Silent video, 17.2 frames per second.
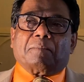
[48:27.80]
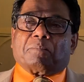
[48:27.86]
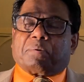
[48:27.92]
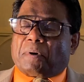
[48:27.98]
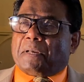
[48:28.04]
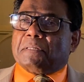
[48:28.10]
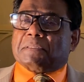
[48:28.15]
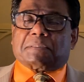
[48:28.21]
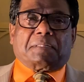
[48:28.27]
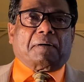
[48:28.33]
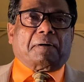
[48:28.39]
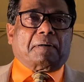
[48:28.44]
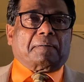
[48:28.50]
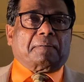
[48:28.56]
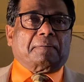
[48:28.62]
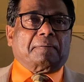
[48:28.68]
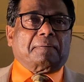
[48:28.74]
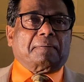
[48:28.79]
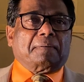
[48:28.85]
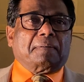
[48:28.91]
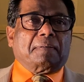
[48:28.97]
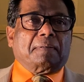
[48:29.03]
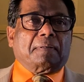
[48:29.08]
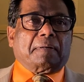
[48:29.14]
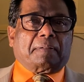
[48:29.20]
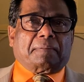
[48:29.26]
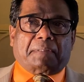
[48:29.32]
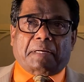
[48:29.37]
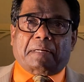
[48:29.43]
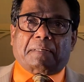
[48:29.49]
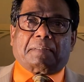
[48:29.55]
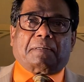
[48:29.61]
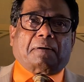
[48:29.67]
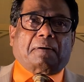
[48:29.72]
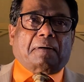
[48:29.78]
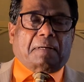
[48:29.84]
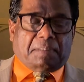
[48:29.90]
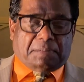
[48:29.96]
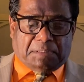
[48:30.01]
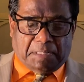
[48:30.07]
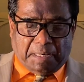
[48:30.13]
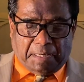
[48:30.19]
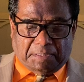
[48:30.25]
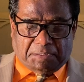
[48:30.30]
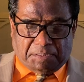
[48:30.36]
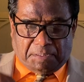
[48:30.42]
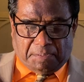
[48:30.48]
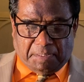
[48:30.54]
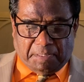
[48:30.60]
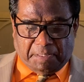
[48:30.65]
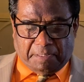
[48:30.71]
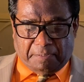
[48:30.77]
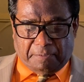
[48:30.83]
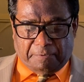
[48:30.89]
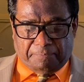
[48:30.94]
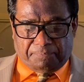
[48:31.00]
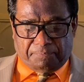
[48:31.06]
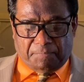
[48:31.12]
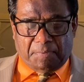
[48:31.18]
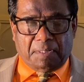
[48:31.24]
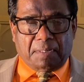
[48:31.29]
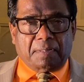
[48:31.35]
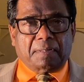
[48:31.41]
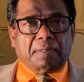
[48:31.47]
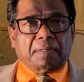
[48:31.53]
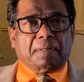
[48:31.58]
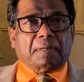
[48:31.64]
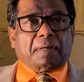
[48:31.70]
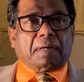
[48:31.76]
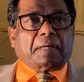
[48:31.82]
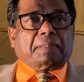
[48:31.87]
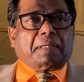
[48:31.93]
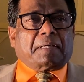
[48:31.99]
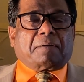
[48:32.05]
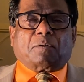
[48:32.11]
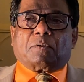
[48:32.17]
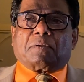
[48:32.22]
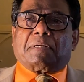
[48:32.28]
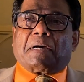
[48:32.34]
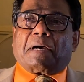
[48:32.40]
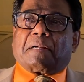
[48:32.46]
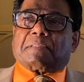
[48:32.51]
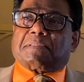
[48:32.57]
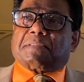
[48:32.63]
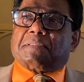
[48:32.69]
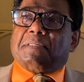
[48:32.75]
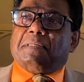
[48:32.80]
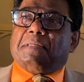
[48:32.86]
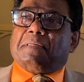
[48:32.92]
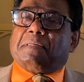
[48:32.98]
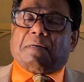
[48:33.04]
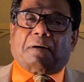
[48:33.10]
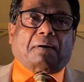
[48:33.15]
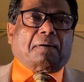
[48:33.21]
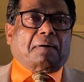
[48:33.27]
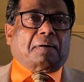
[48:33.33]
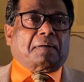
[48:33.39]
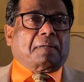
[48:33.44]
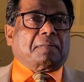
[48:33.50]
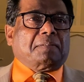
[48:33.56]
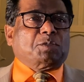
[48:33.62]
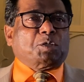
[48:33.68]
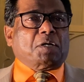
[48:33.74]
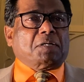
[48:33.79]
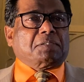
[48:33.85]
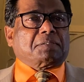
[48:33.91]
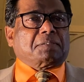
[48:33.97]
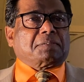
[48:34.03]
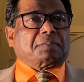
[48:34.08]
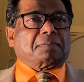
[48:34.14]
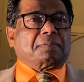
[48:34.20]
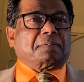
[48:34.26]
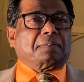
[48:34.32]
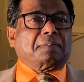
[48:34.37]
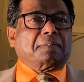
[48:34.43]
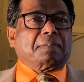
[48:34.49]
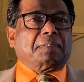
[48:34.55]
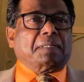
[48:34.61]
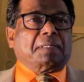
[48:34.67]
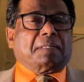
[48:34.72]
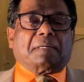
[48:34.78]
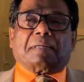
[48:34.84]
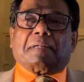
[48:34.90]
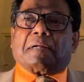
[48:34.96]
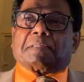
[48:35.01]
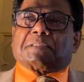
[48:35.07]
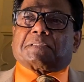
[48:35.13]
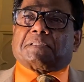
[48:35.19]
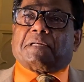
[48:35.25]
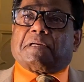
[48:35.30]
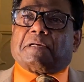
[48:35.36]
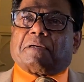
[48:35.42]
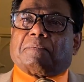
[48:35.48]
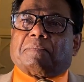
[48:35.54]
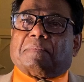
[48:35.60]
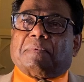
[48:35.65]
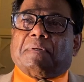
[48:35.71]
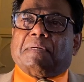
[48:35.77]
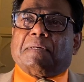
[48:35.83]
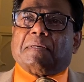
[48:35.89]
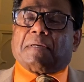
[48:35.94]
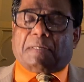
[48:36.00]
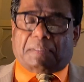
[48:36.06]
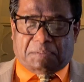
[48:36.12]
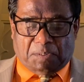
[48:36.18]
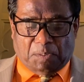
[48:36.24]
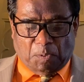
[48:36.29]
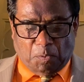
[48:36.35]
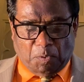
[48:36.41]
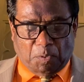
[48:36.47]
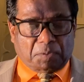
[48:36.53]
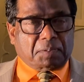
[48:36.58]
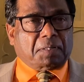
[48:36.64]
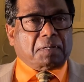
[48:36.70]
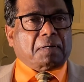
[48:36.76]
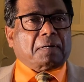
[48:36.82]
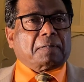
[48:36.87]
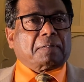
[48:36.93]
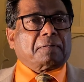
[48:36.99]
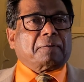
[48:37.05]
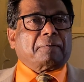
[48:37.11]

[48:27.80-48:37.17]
Praise God. And that God is in action here. And they could not see God in Jesus. They did not see him as the Lord God.